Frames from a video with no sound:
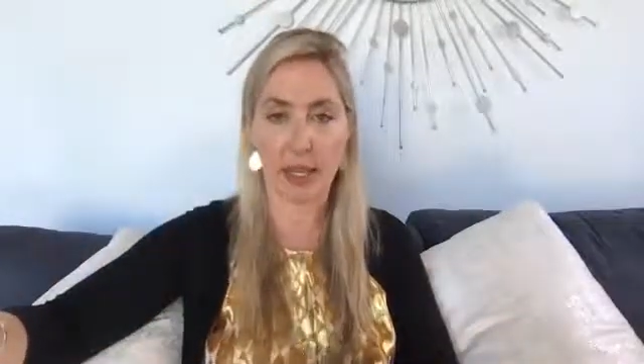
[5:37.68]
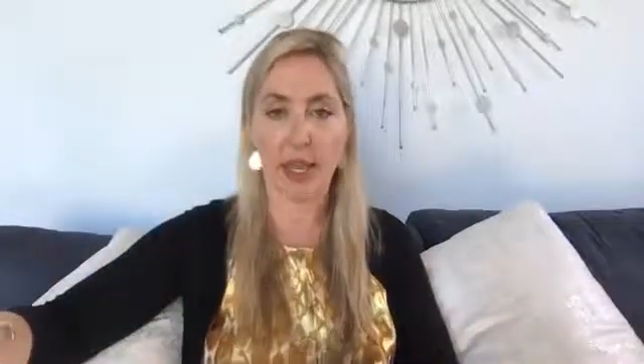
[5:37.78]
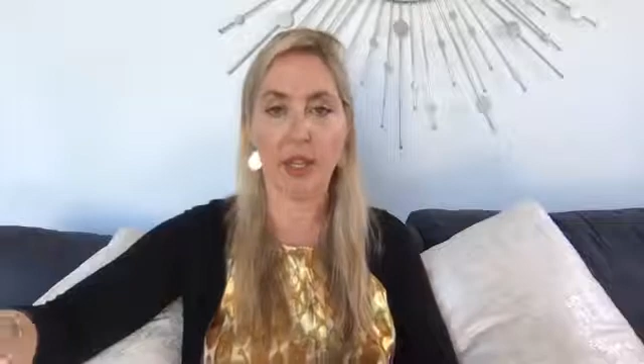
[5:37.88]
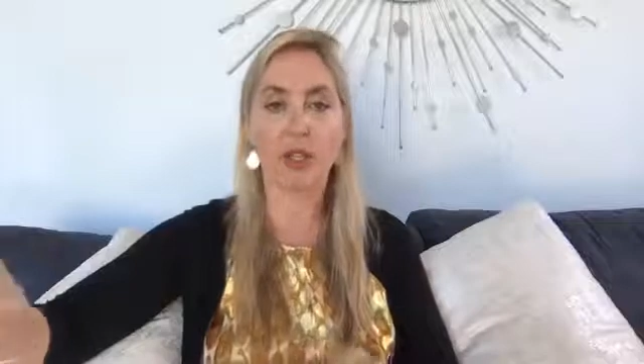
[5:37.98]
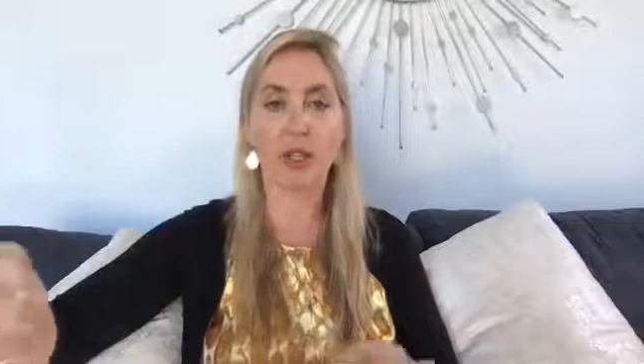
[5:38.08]

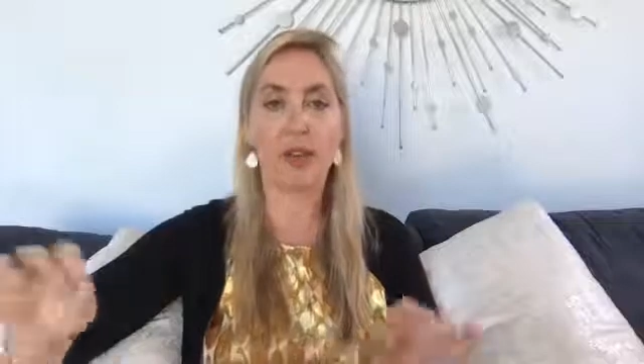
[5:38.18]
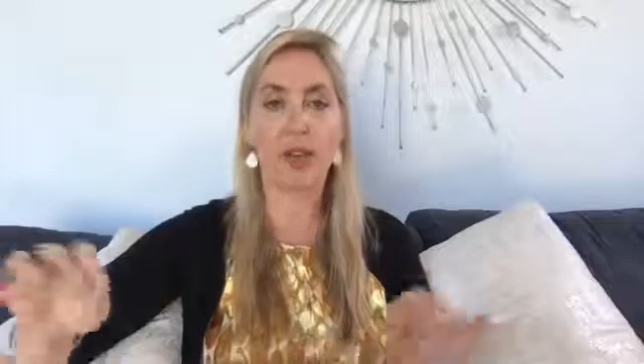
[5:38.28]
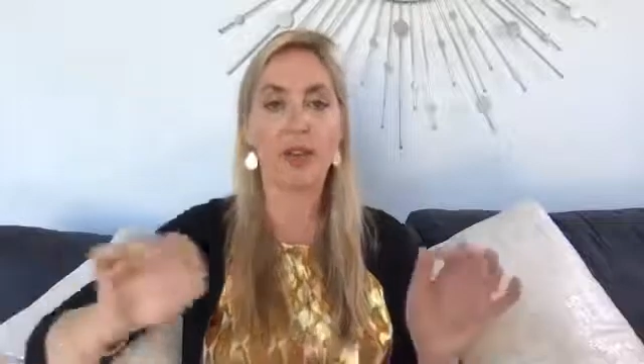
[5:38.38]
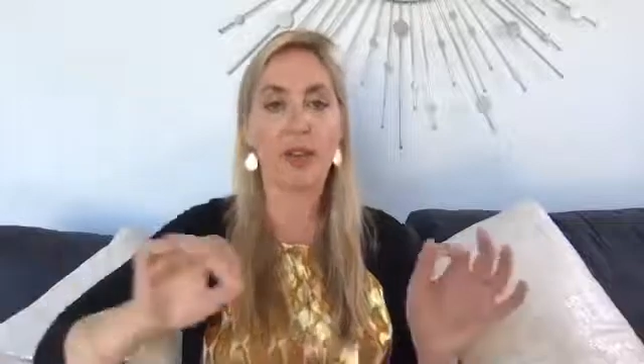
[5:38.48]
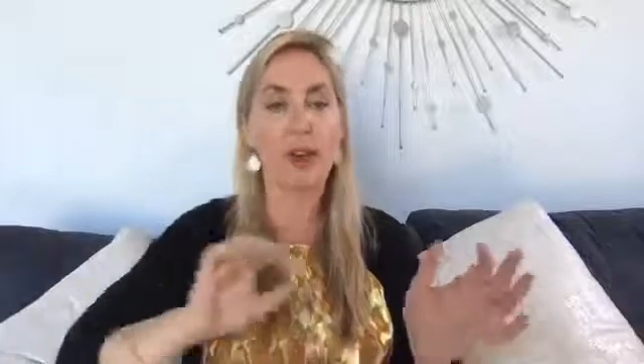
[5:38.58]
So
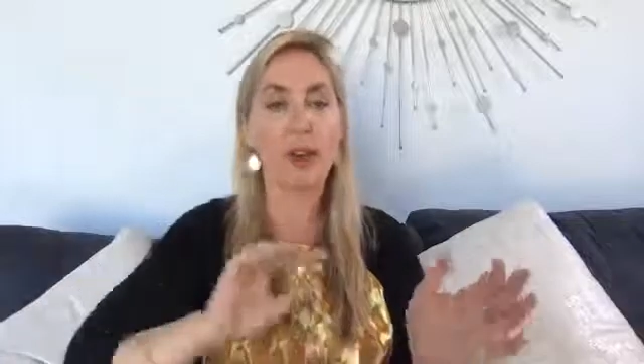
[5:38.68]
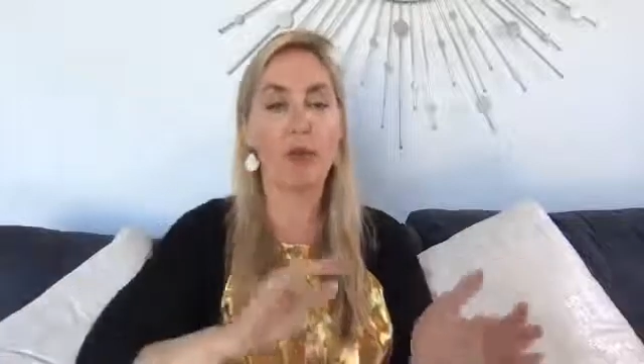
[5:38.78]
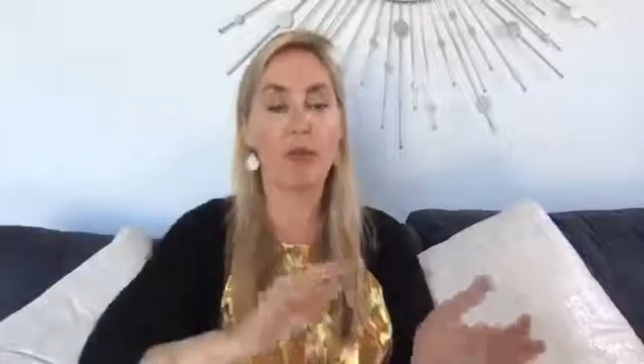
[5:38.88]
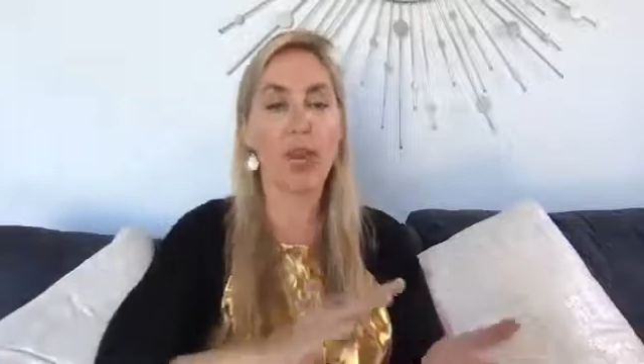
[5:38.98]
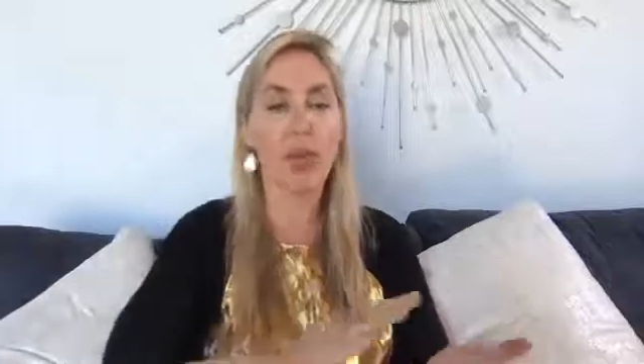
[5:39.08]
if our
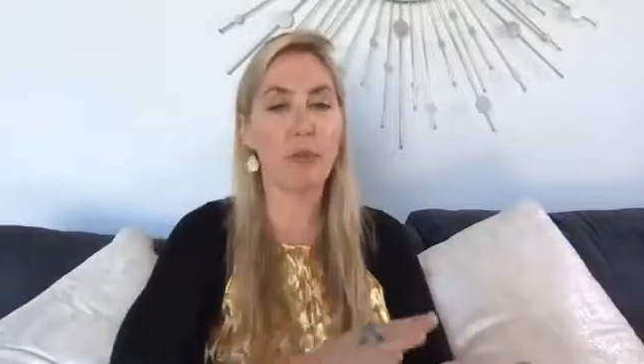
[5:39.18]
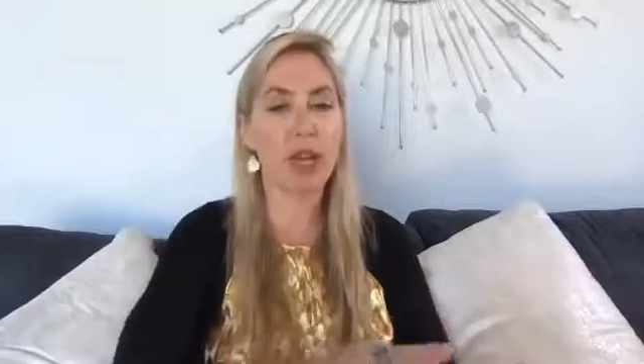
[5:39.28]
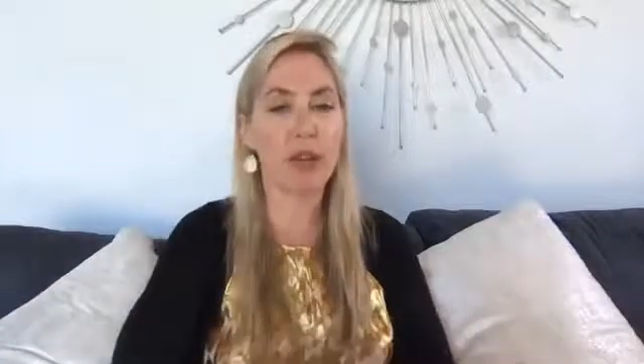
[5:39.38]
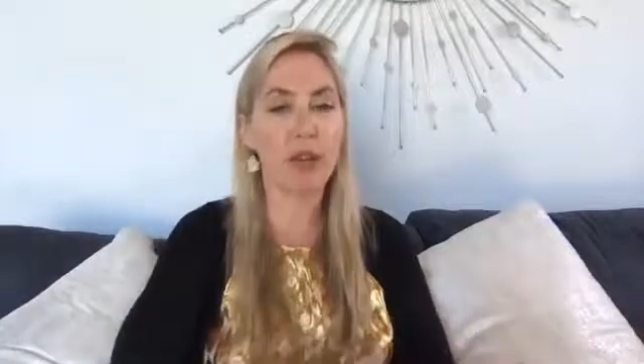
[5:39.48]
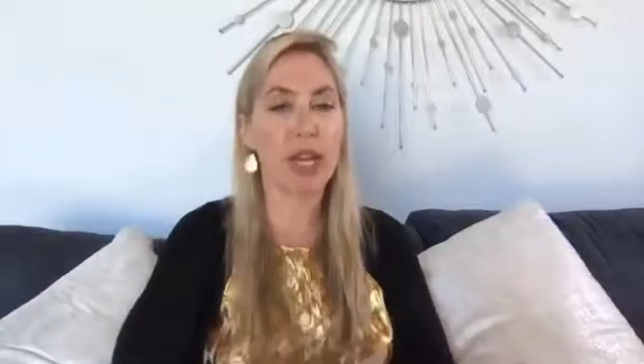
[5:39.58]

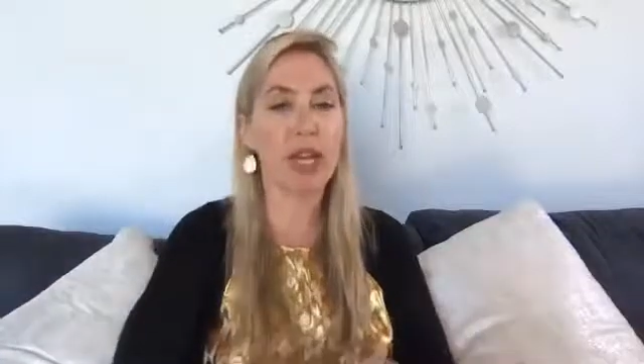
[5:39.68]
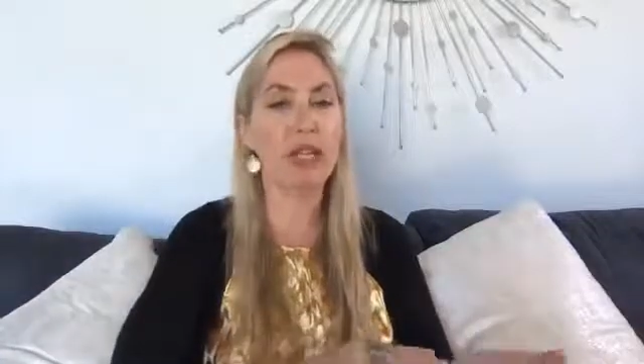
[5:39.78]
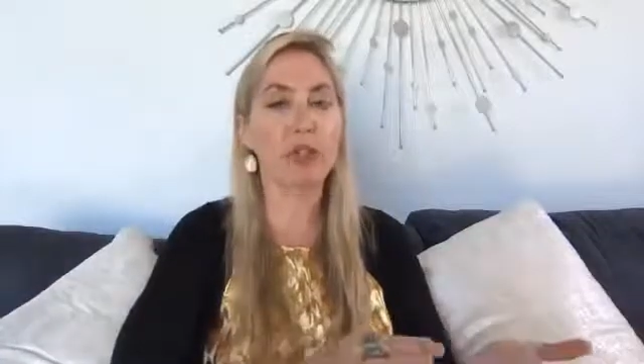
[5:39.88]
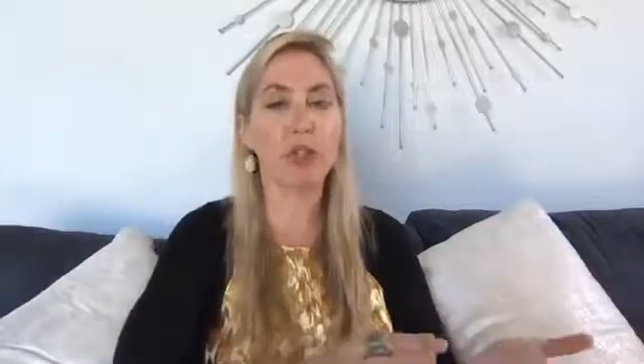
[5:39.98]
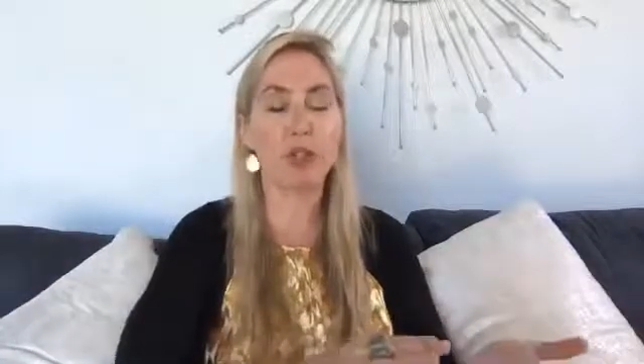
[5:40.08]
metabolic rate is